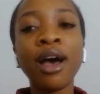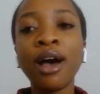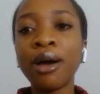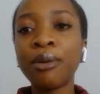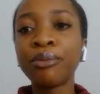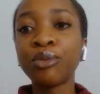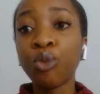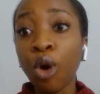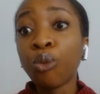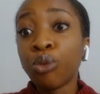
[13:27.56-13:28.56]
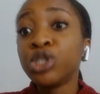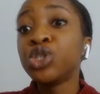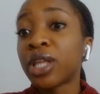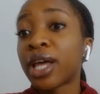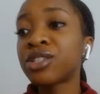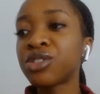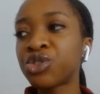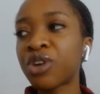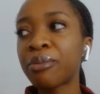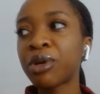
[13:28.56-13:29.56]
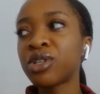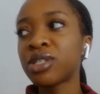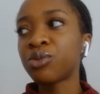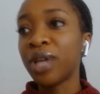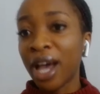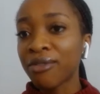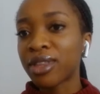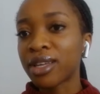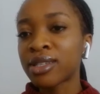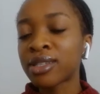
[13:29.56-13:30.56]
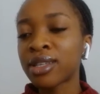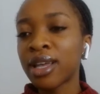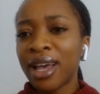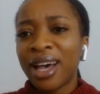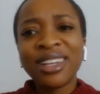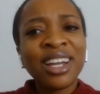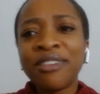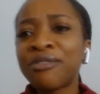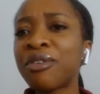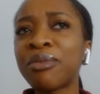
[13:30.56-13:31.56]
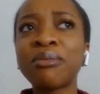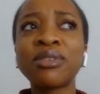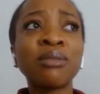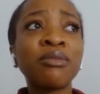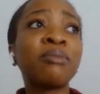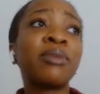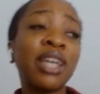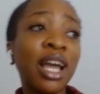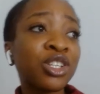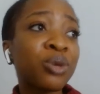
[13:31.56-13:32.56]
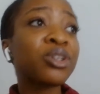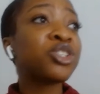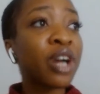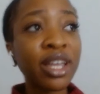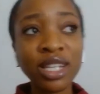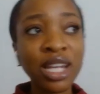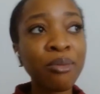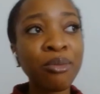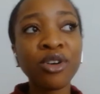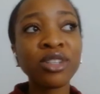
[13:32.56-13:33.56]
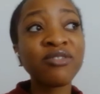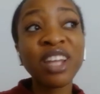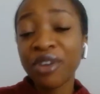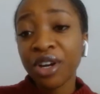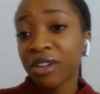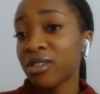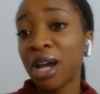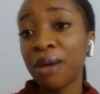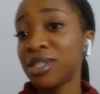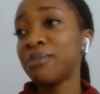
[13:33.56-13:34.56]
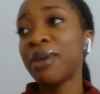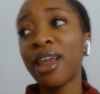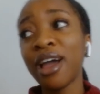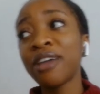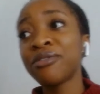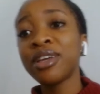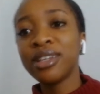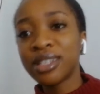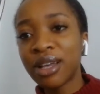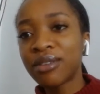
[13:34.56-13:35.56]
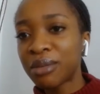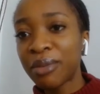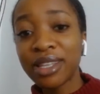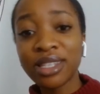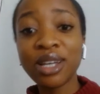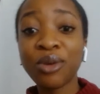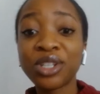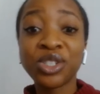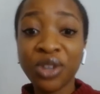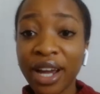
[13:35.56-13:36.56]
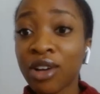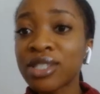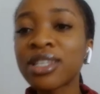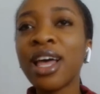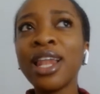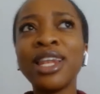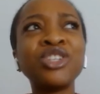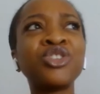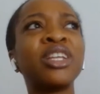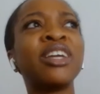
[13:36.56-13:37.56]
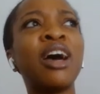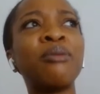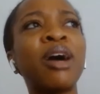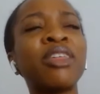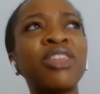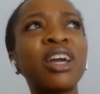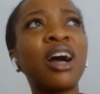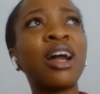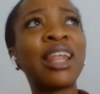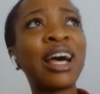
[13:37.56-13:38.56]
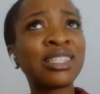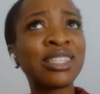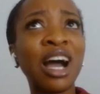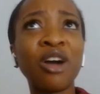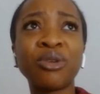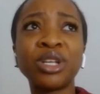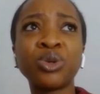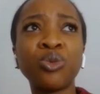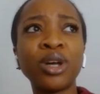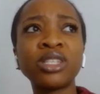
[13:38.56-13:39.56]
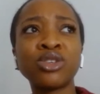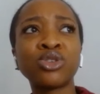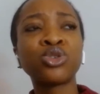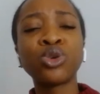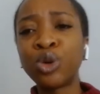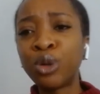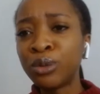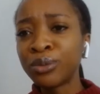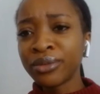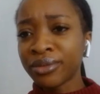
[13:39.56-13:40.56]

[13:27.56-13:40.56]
What would you like to try? Because we have this. And hearing from them, and some of them like, yeah, actually, I want to try the tampons. Never heard of tampons in my life. Sounds amazing. Want to try it? Because literally, I think our last outreach, we went to a school,